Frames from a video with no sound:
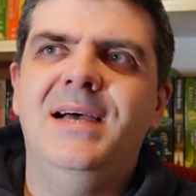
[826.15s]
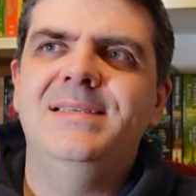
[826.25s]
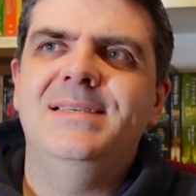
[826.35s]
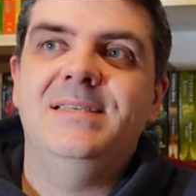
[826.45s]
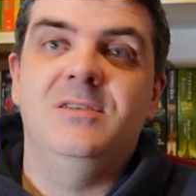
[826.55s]

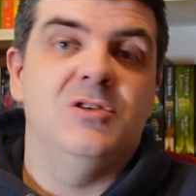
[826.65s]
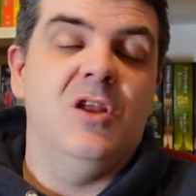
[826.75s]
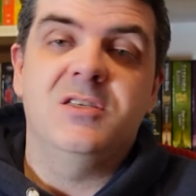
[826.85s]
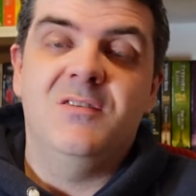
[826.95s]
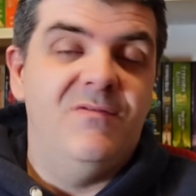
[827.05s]
And there's
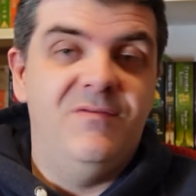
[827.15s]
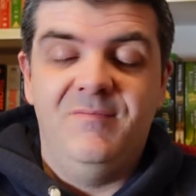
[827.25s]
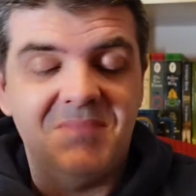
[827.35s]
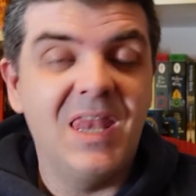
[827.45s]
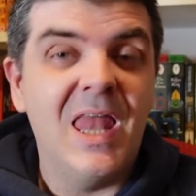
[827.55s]
lots of
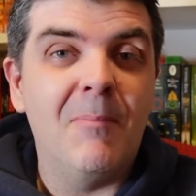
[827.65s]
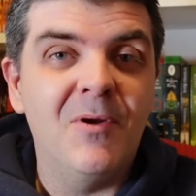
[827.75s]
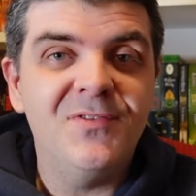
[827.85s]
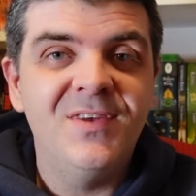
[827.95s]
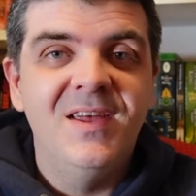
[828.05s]

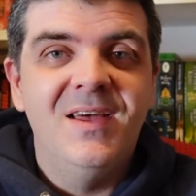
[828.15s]
elaborate